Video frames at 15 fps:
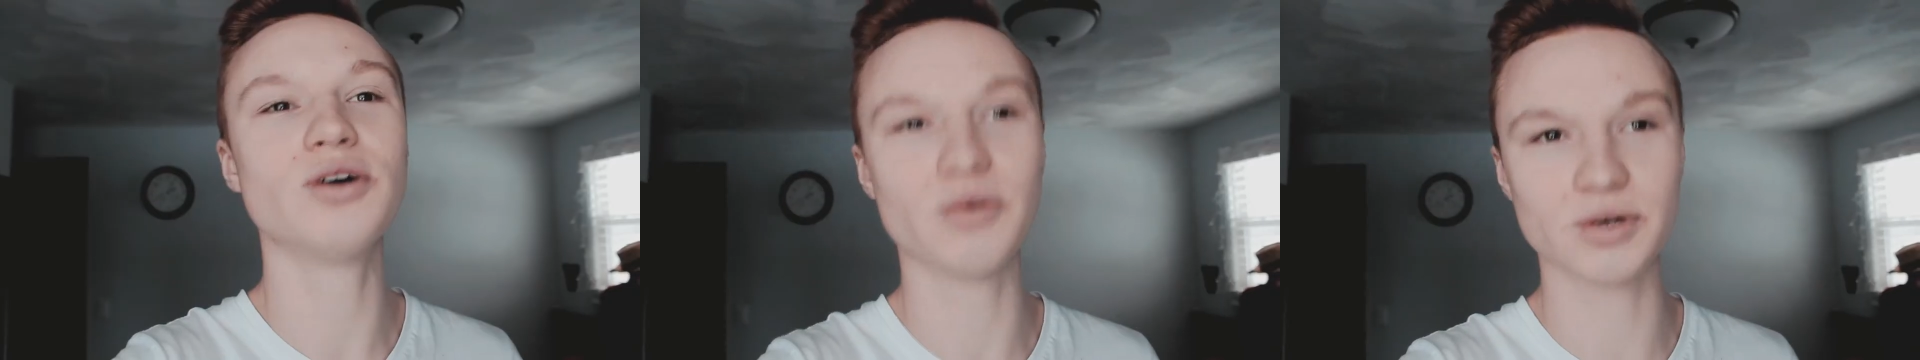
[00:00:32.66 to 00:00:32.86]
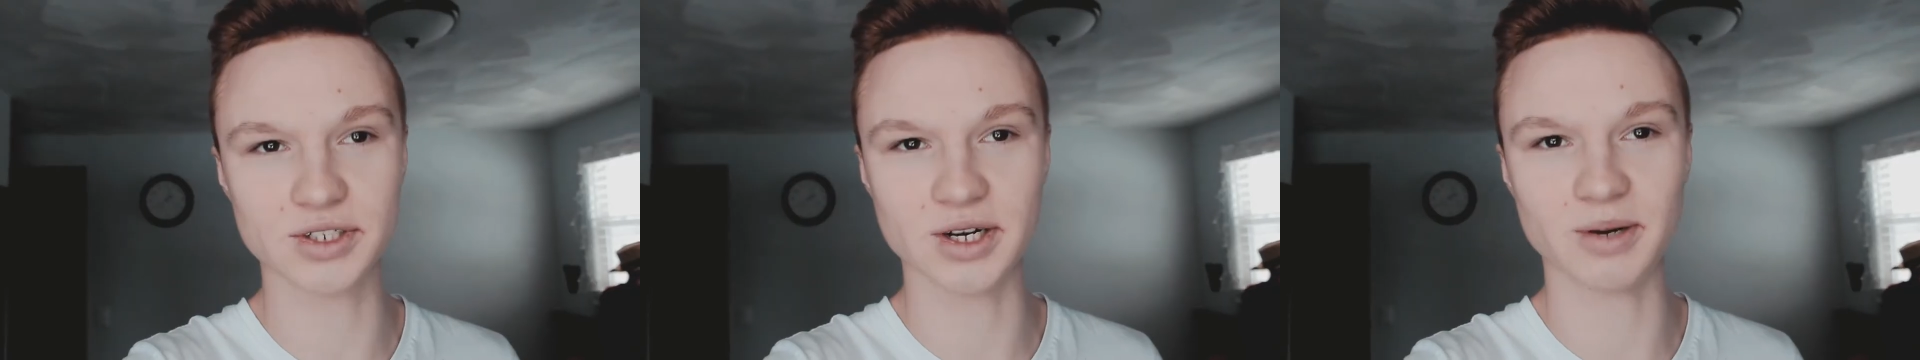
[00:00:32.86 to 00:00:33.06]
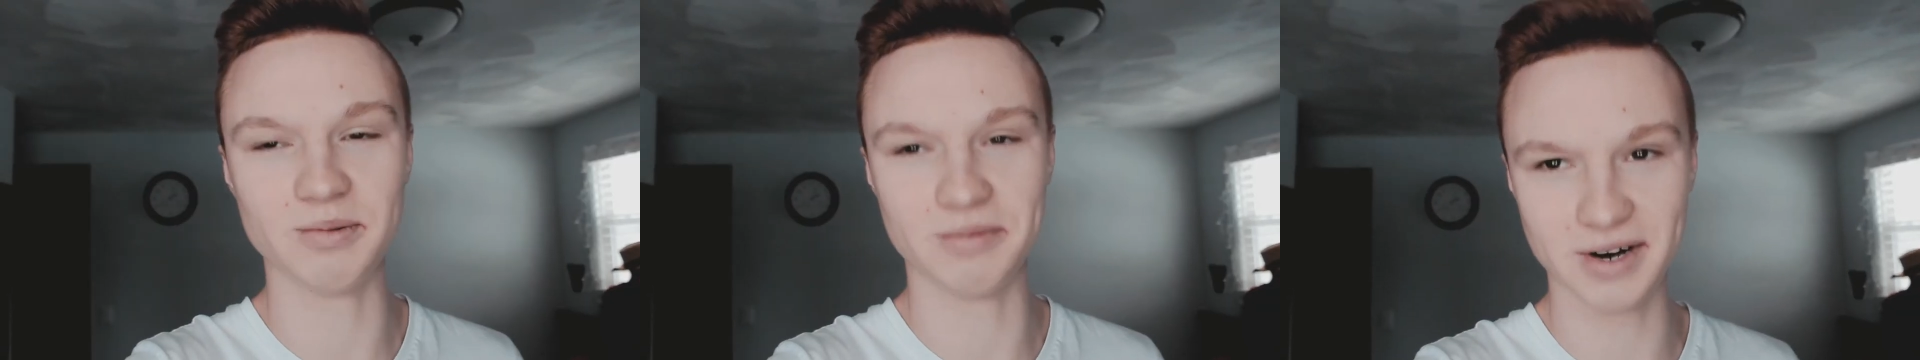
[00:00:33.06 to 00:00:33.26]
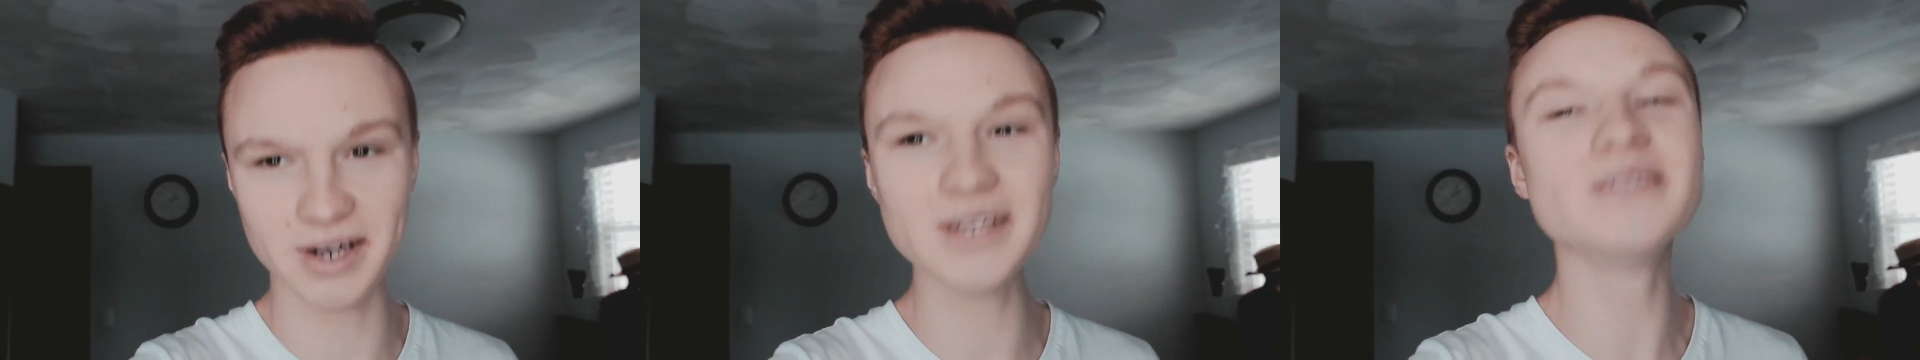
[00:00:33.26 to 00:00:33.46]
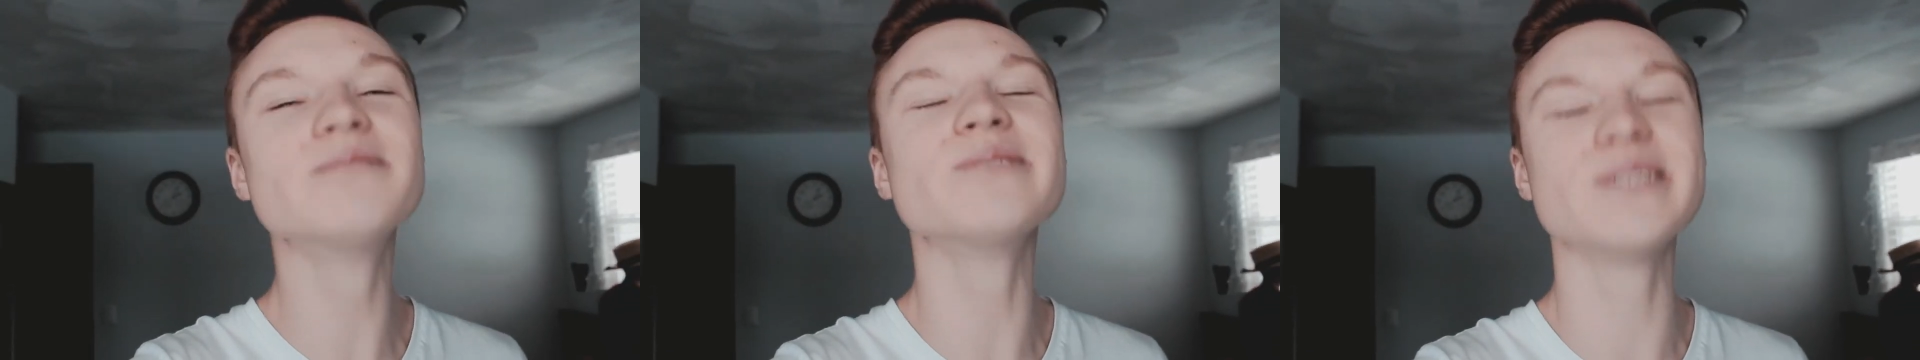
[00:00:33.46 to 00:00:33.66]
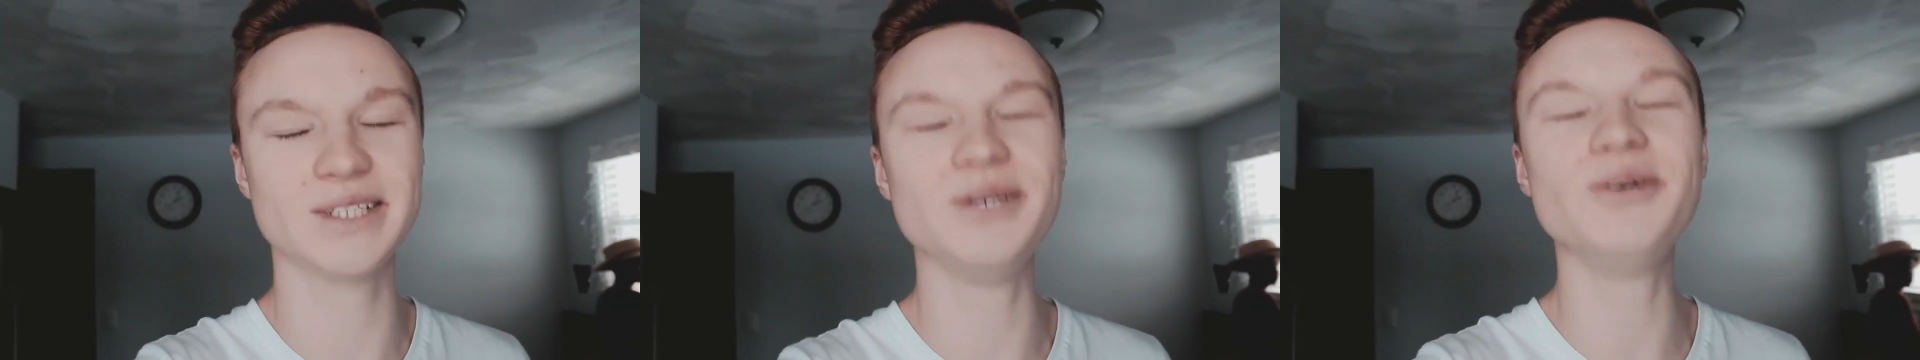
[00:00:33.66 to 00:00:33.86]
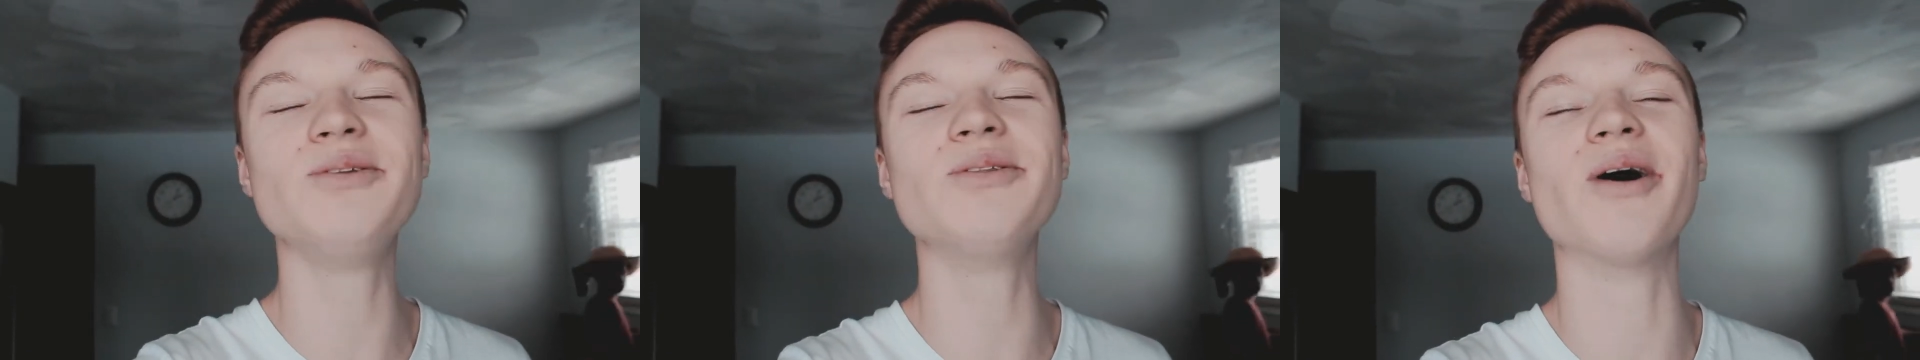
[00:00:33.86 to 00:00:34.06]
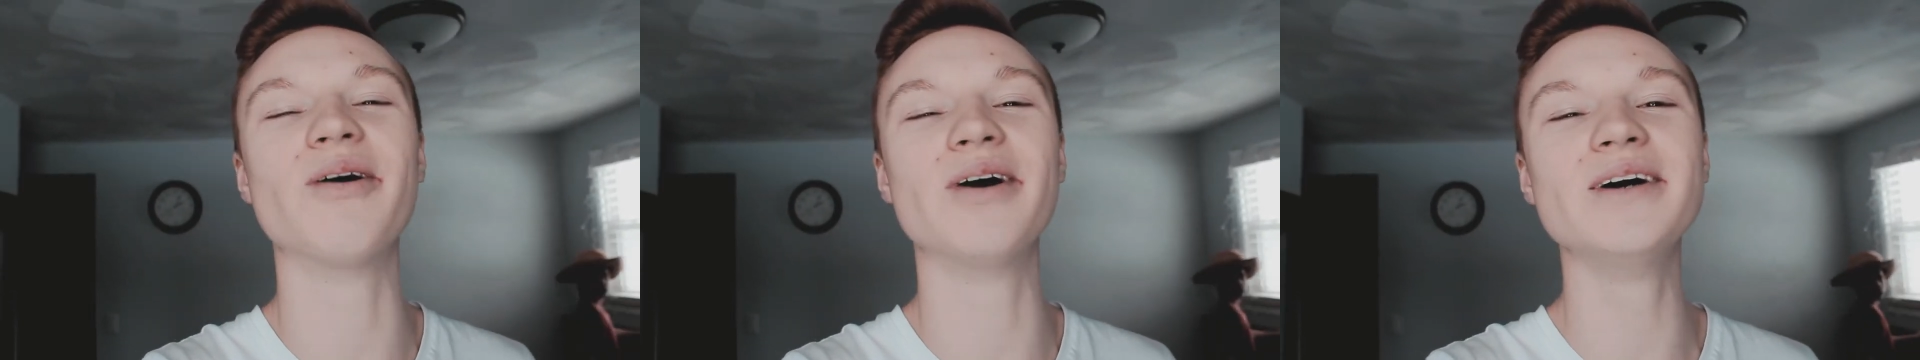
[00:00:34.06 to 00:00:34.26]
know what's coming, right? You
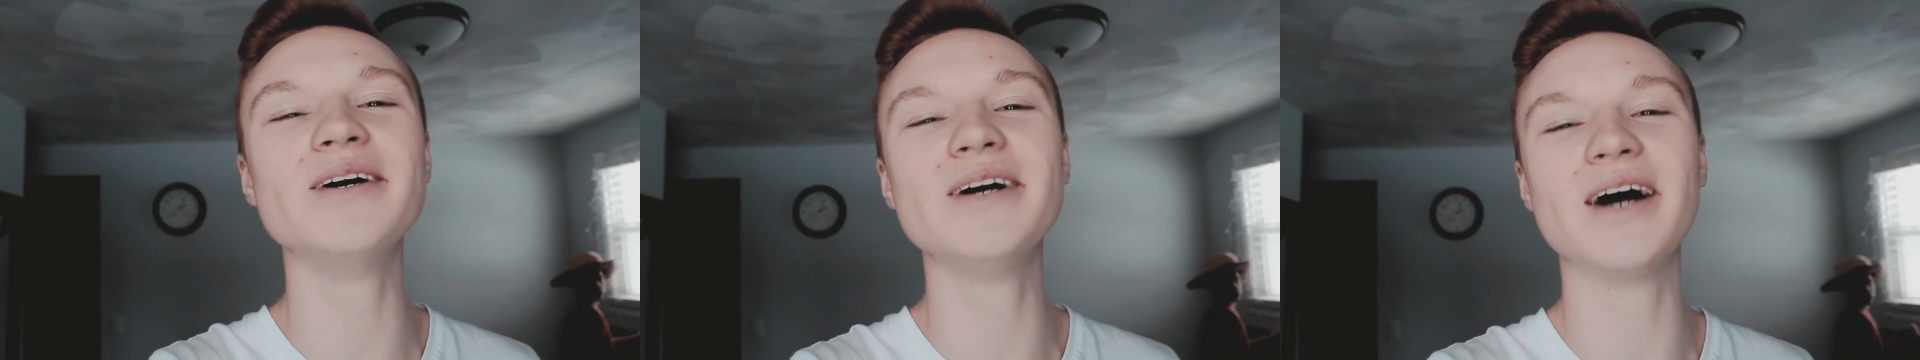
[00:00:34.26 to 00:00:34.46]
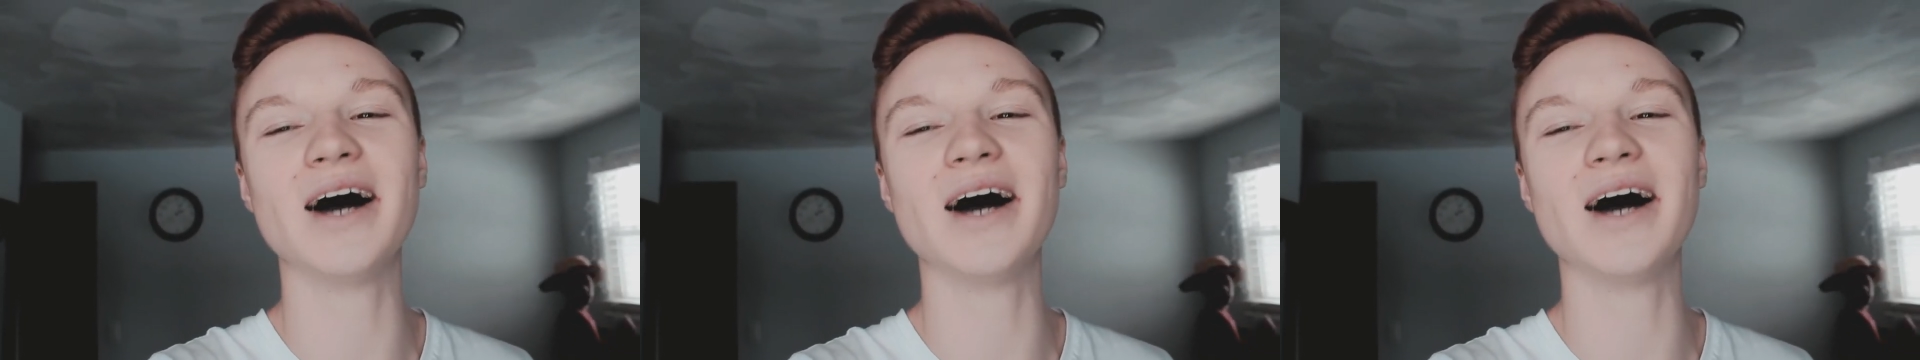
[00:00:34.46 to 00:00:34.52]
know it.